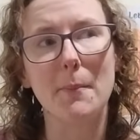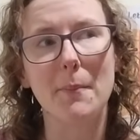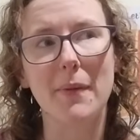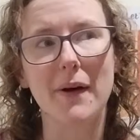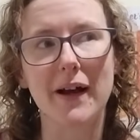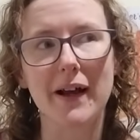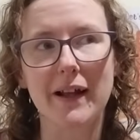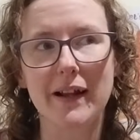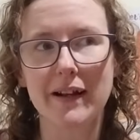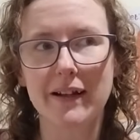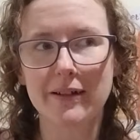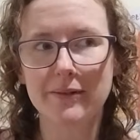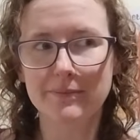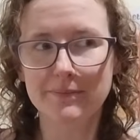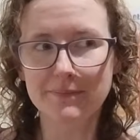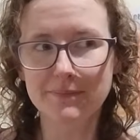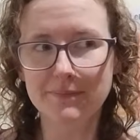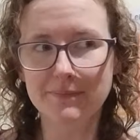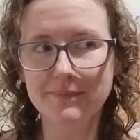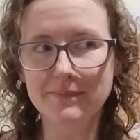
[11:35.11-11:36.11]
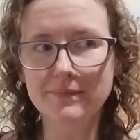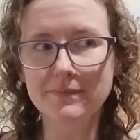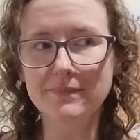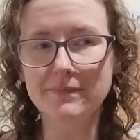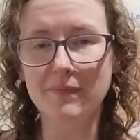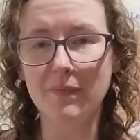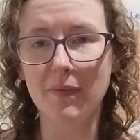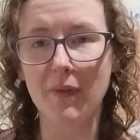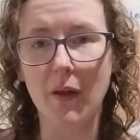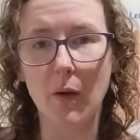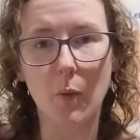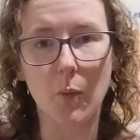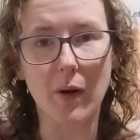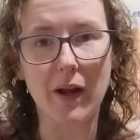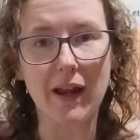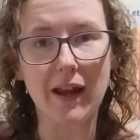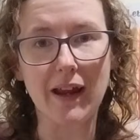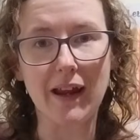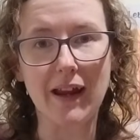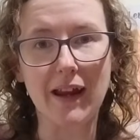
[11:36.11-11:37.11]
but
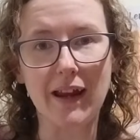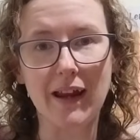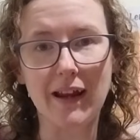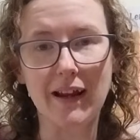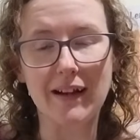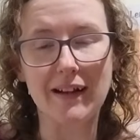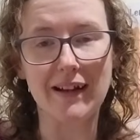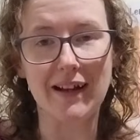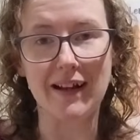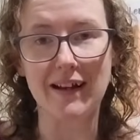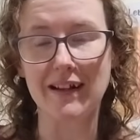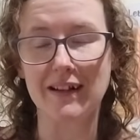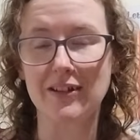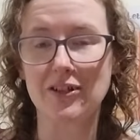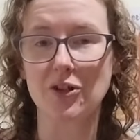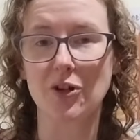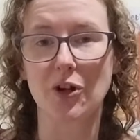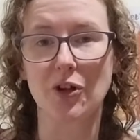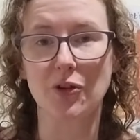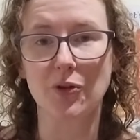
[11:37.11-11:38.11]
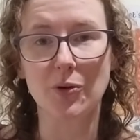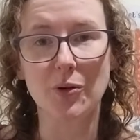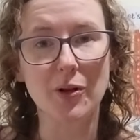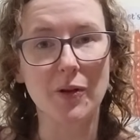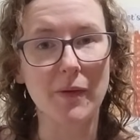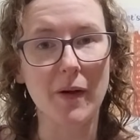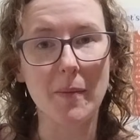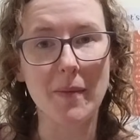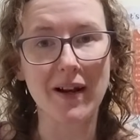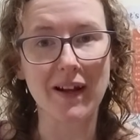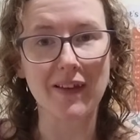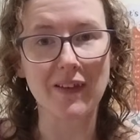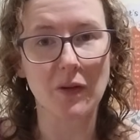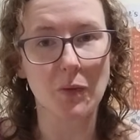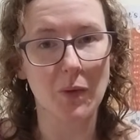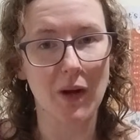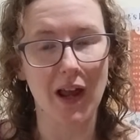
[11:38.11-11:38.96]
we needed to go through all of our medicine.